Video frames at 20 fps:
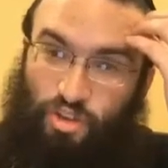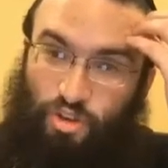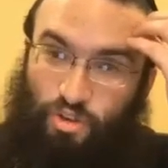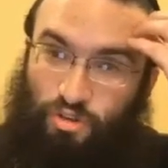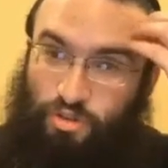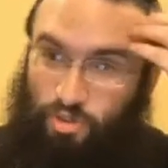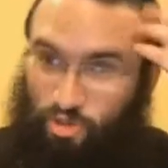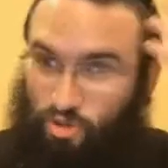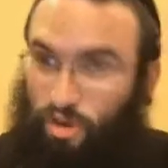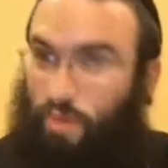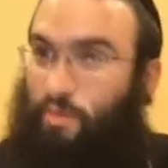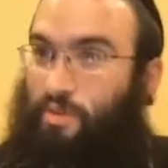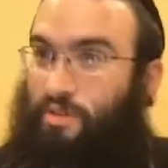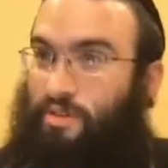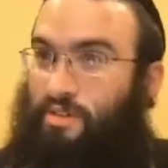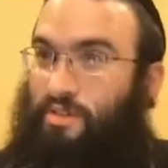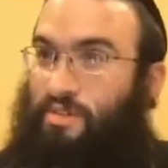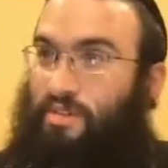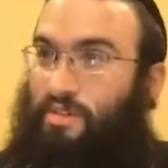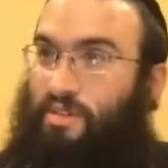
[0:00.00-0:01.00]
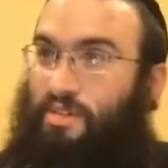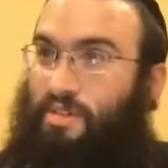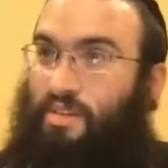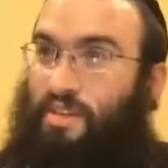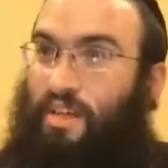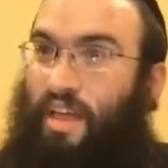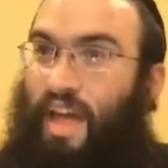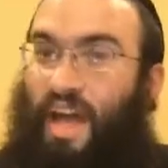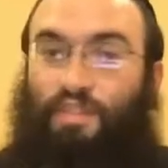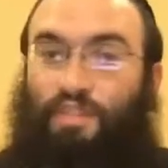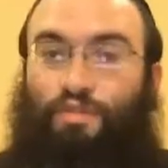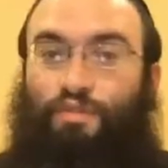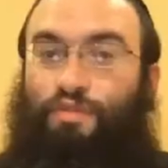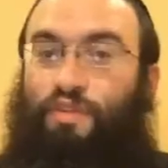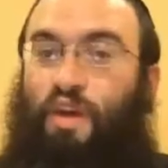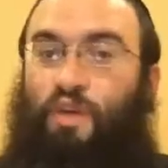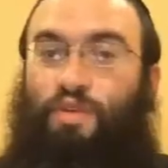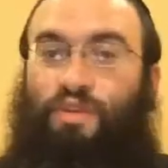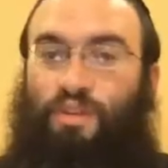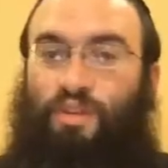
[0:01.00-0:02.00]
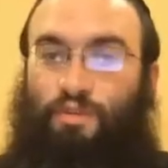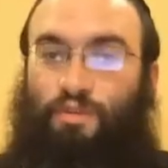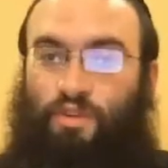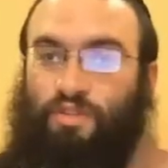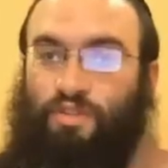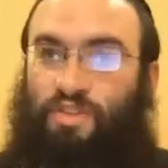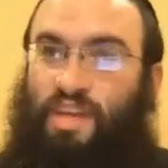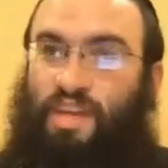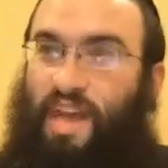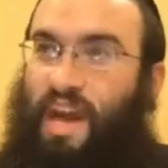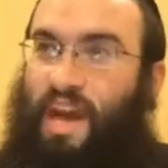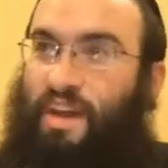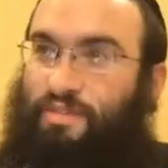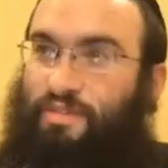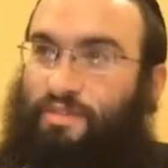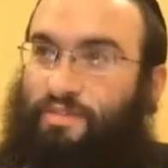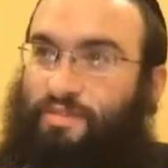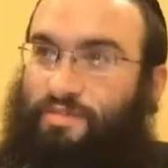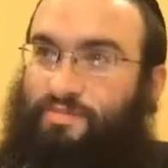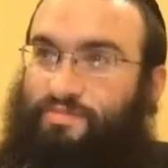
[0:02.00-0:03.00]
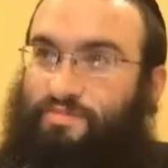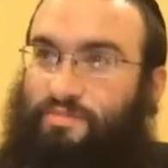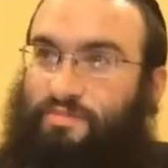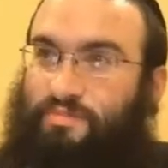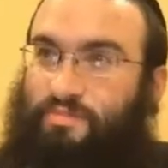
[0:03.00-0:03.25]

you're in trouble. That's very difficult to get out of.